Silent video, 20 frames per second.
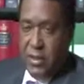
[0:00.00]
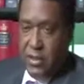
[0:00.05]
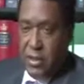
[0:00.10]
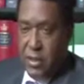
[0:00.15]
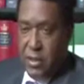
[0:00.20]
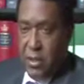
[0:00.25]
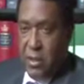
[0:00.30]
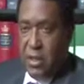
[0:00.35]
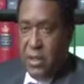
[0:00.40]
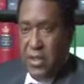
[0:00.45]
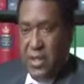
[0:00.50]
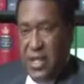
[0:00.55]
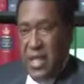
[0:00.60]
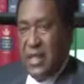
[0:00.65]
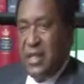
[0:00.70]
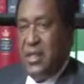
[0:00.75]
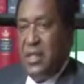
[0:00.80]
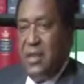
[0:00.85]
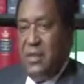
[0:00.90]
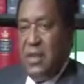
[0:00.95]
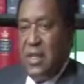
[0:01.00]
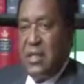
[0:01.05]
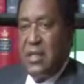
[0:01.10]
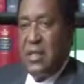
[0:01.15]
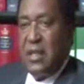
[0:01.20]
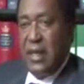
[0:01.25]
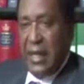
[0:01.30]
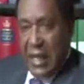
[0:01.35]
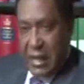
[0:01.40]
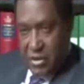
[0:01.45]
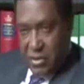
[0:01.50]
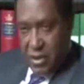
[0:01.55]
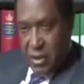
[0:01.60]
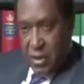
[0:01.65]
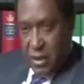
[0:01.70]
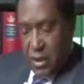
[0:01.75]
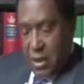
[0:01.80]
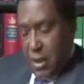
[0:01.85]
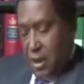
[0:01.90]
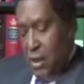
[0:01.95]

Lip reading: to conduct the investigation.